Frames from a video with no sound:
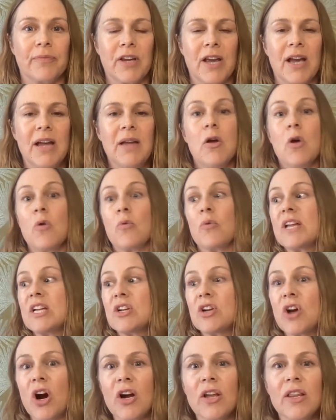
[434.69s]
Okay,
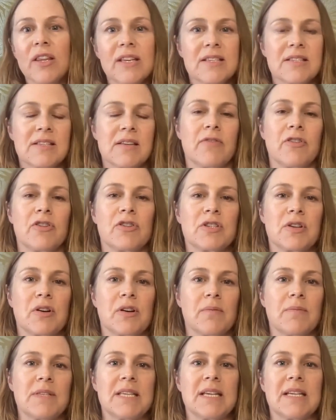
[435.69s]
regardless of your
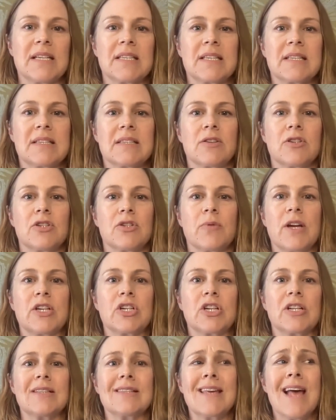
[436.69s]
circumstances,
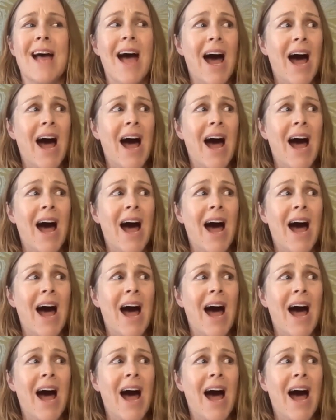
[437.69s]
situations.